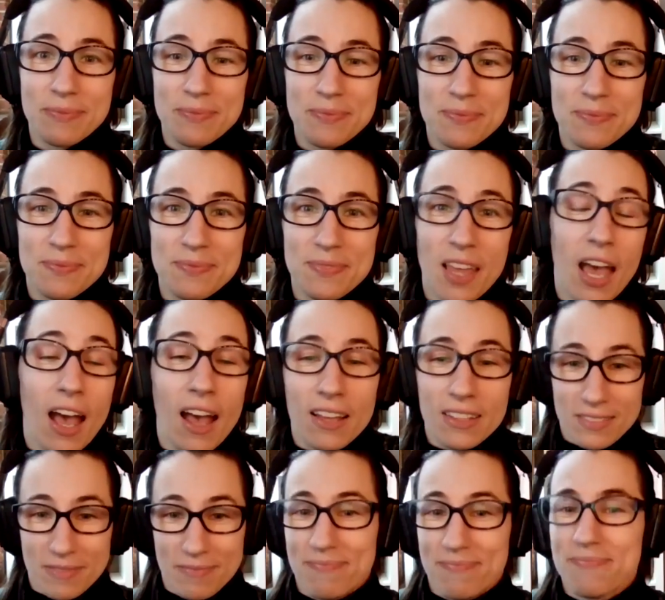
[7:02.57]
And it's the
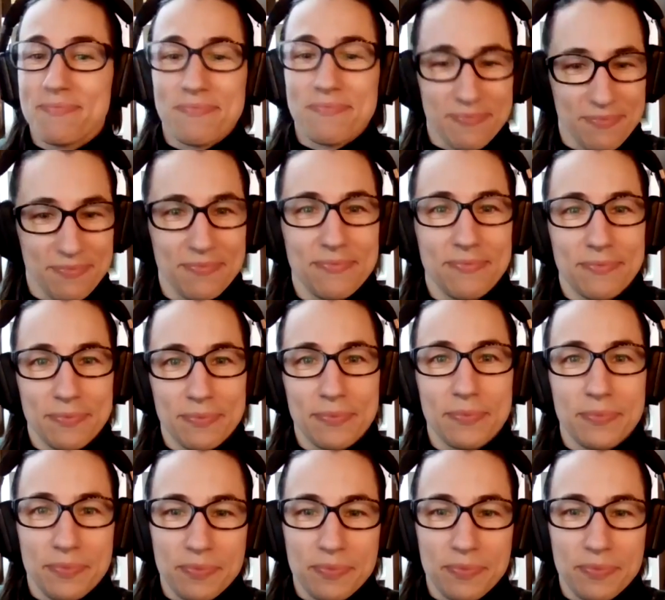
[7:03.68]
exact same thing with